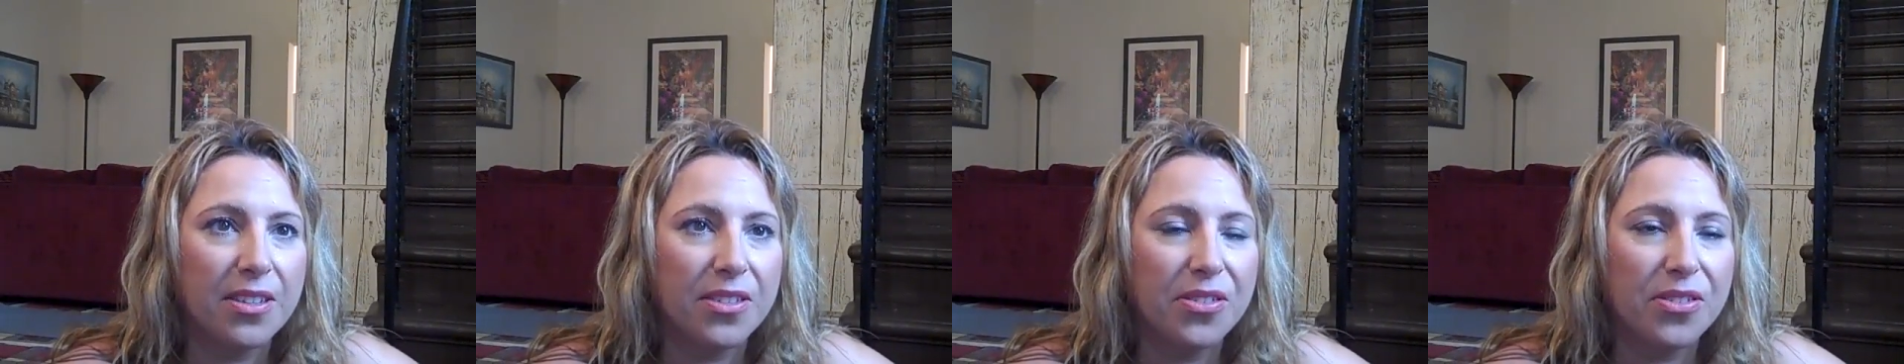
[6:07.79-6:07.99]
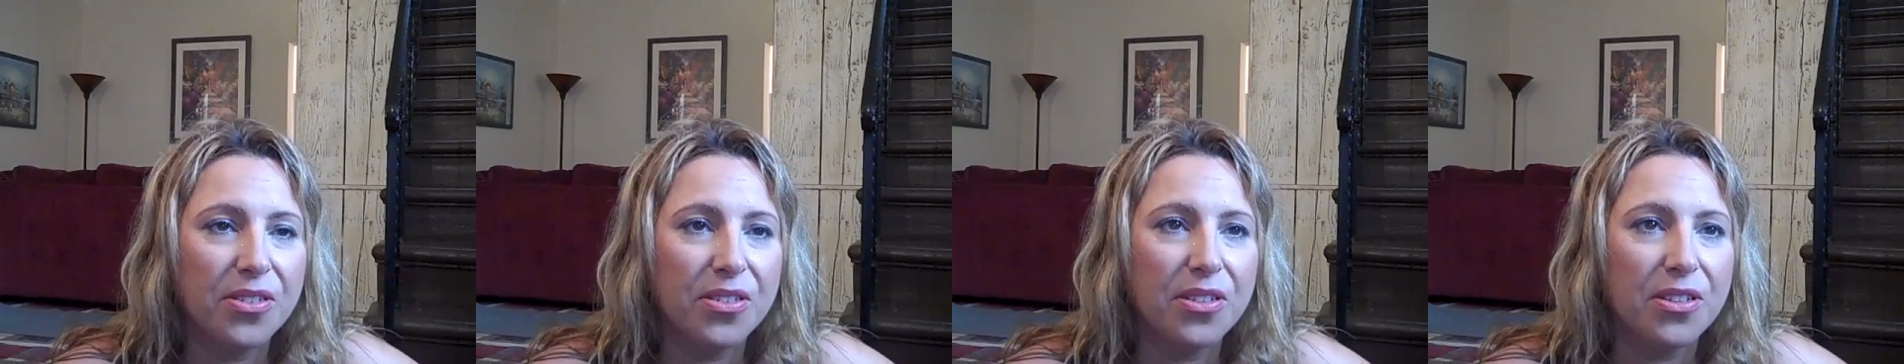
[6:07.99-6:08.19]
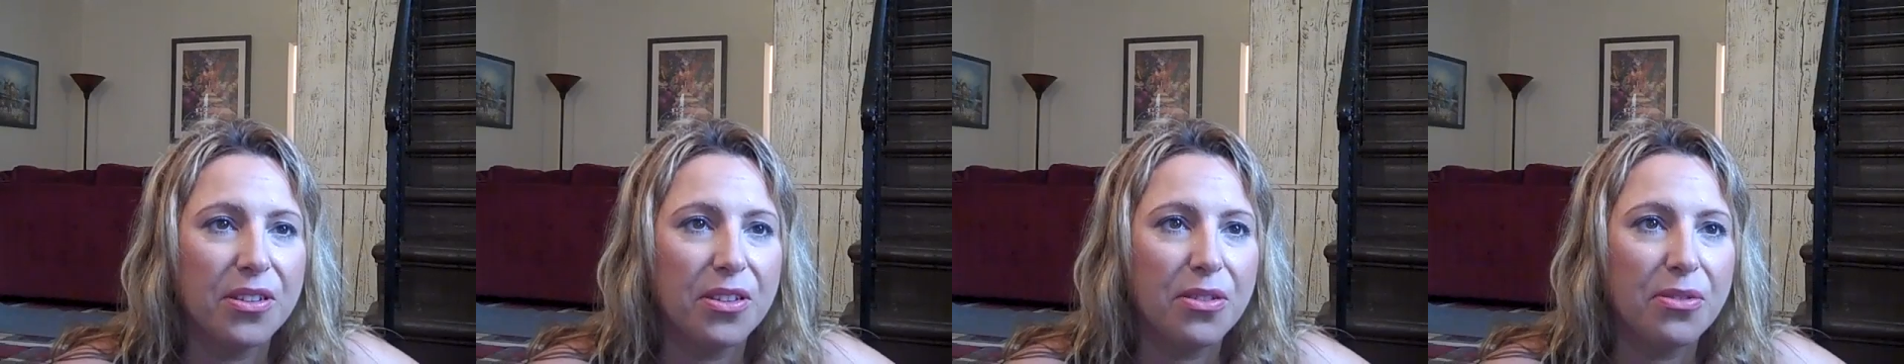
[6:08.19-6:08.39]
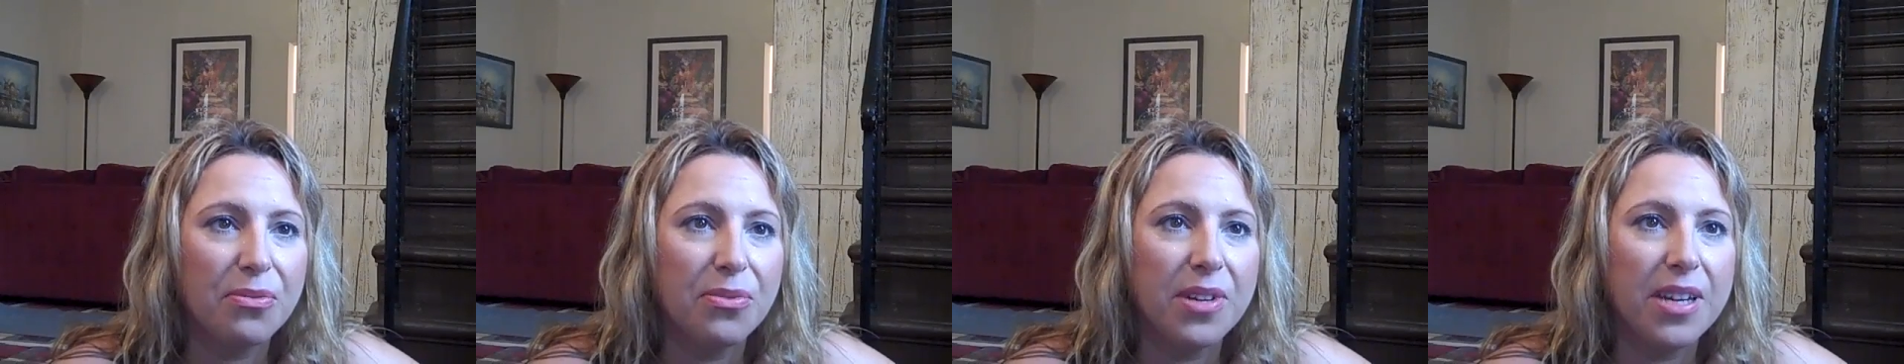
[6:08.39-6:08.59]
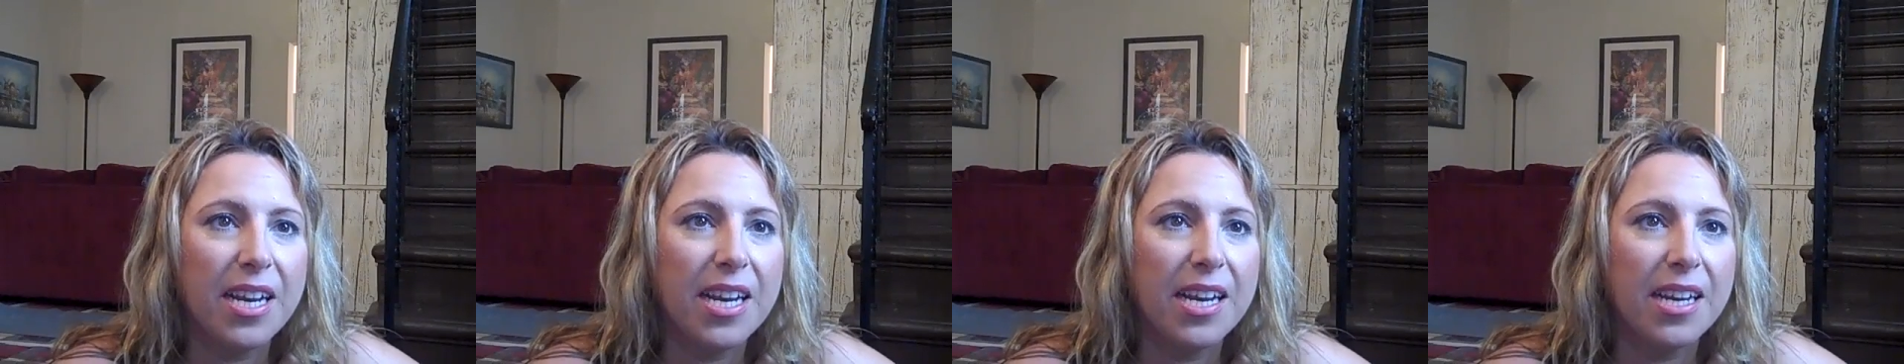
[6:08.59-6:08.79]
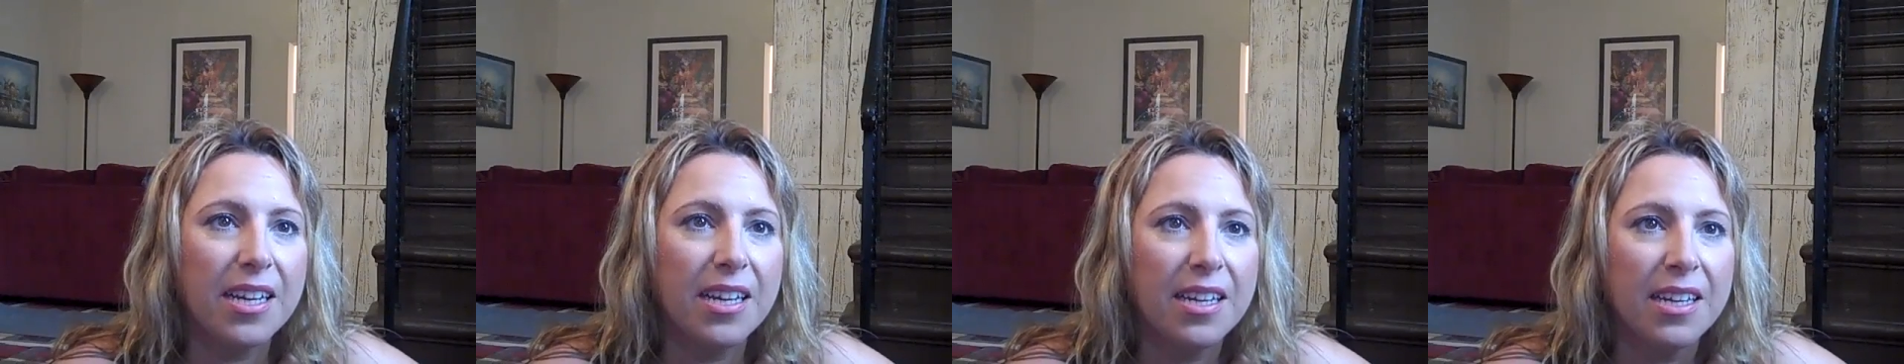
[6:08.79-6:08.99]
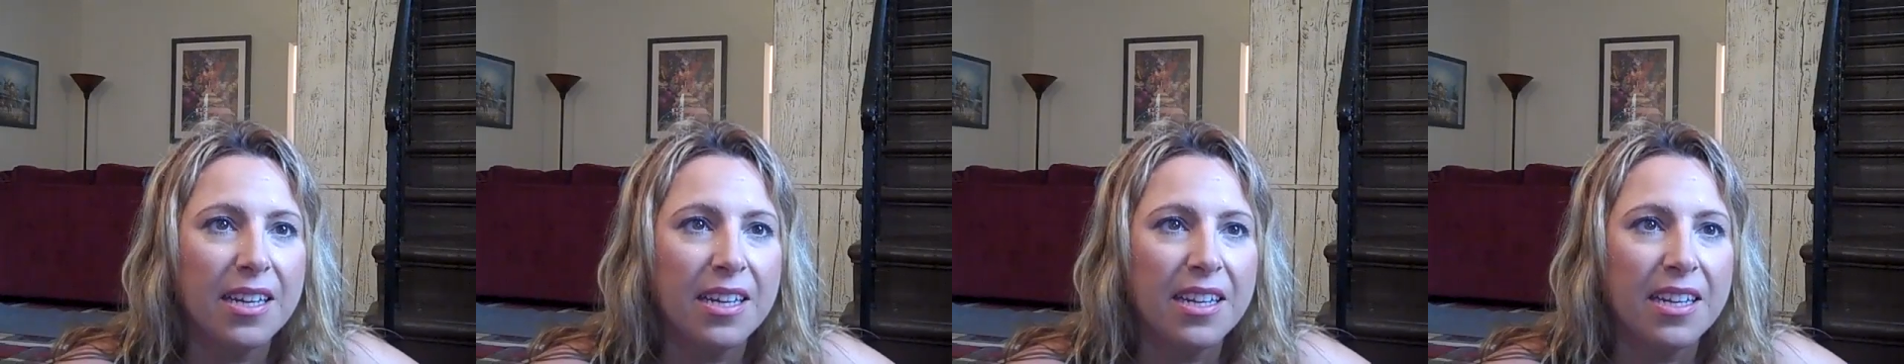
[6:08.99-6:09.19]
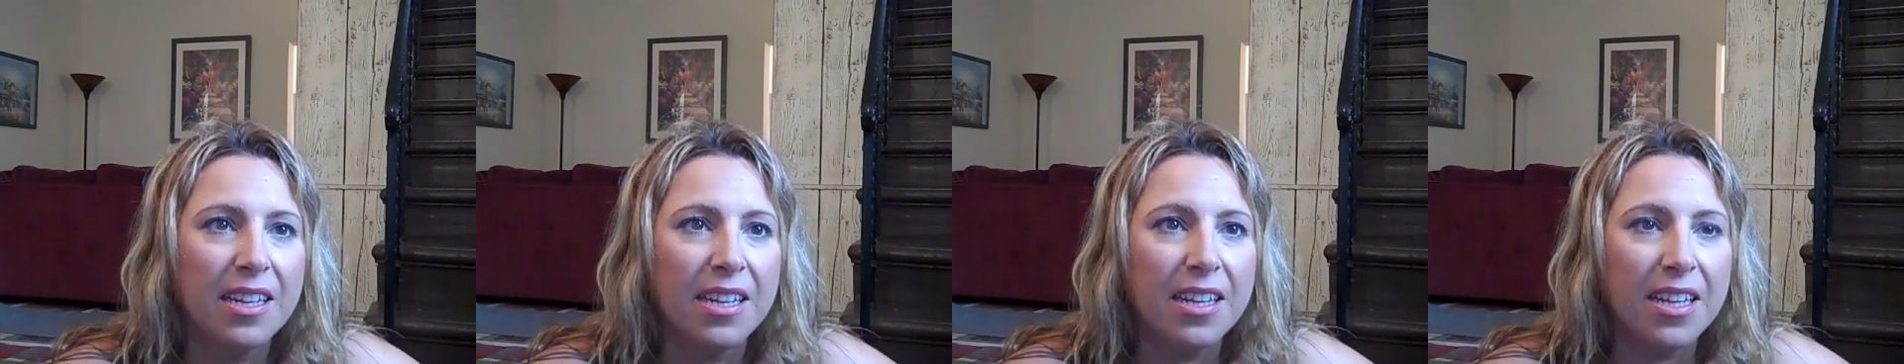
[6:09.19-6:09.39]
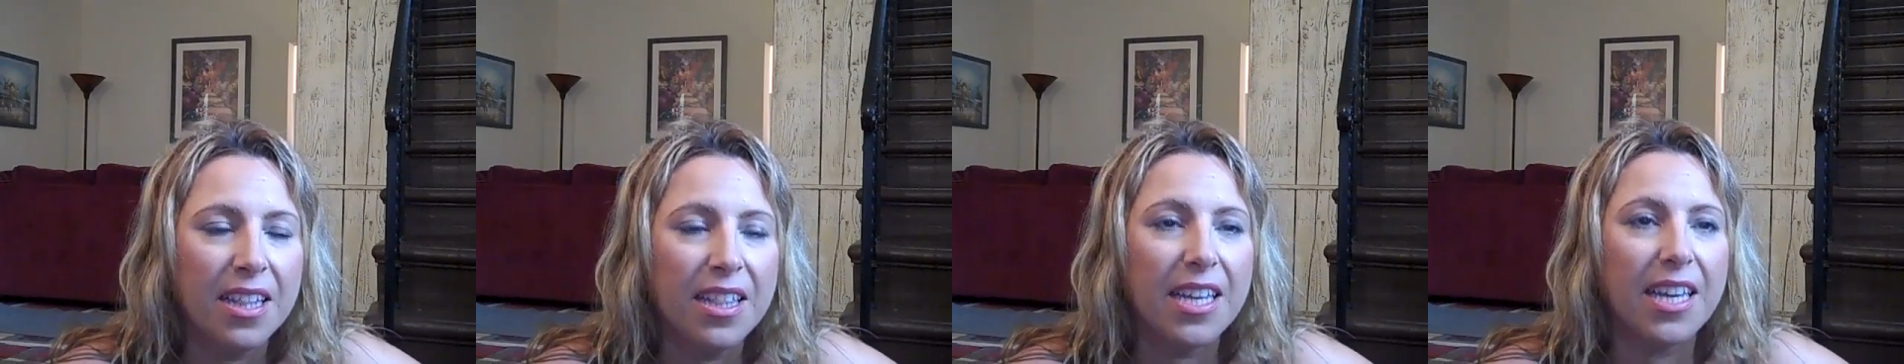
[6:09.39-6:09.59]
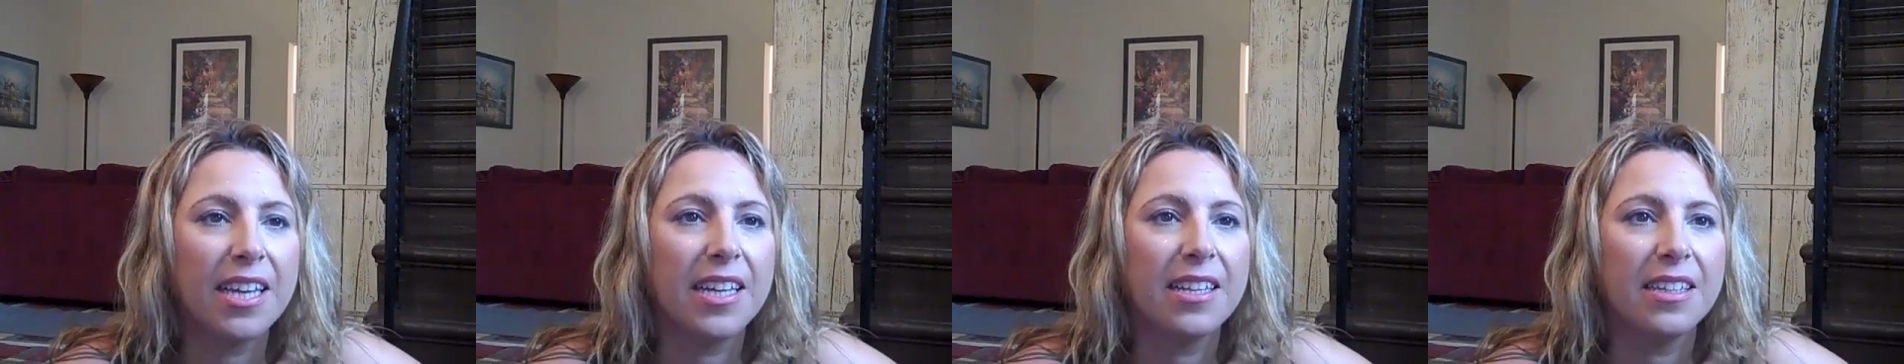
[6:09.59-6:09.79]
Those are the three
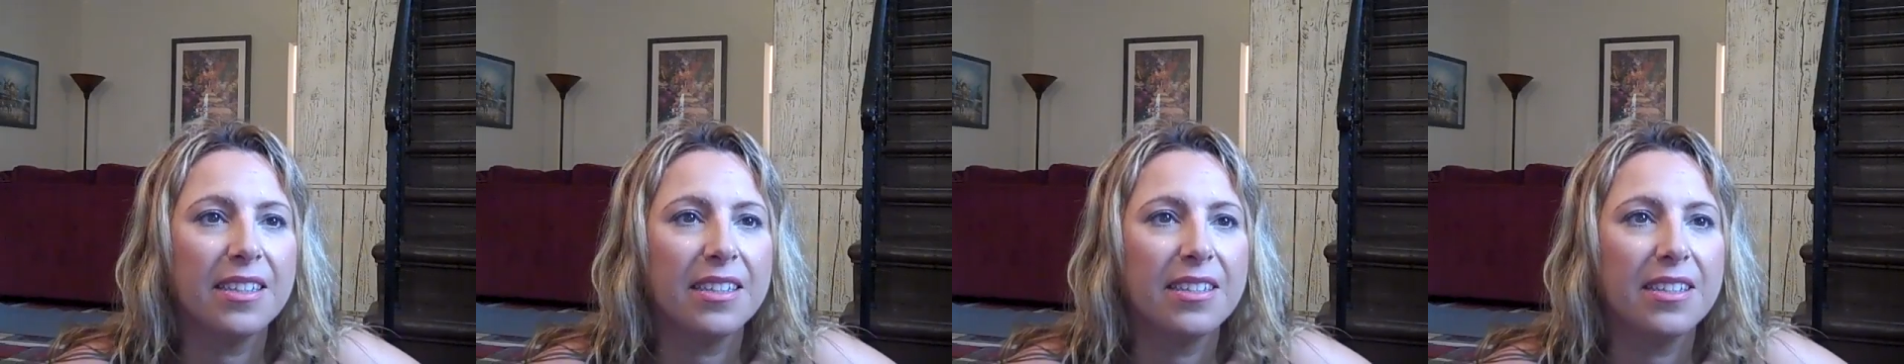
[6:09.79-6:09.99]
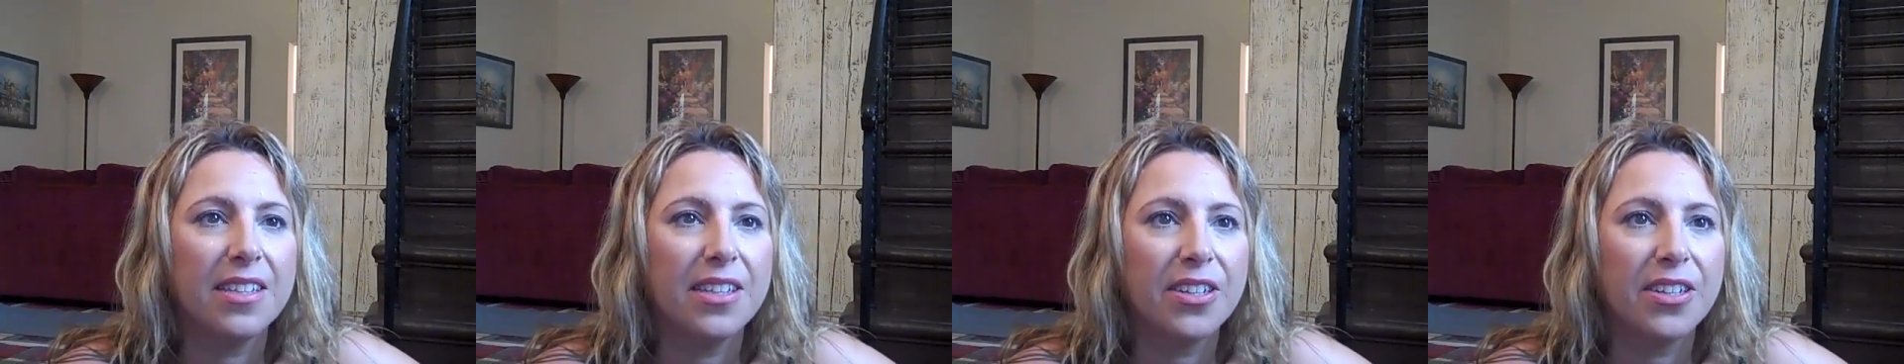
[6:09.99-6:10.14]
things